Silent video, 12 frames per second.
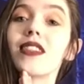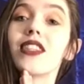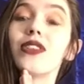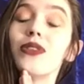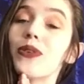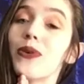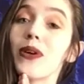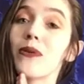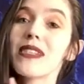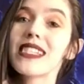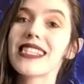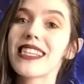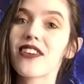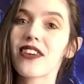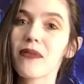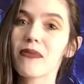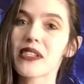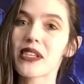you don't want to miss a single
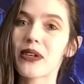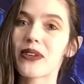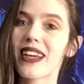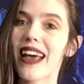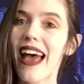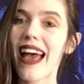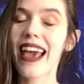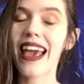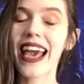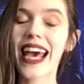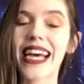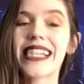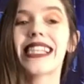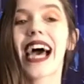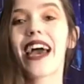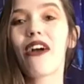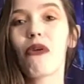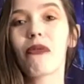episode. And
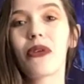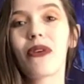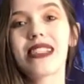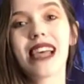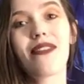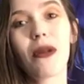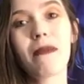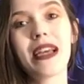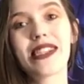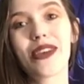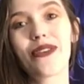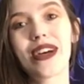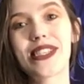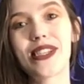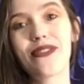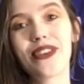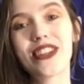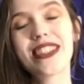I hope that you guys have an amazing rest of
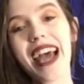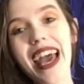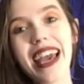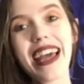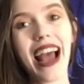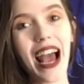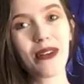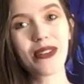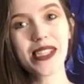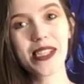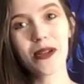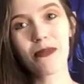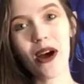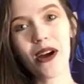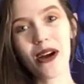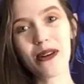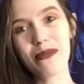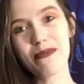your day, and I will see you
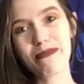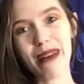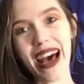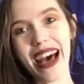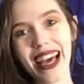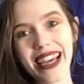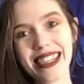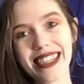tomorrow. Bye!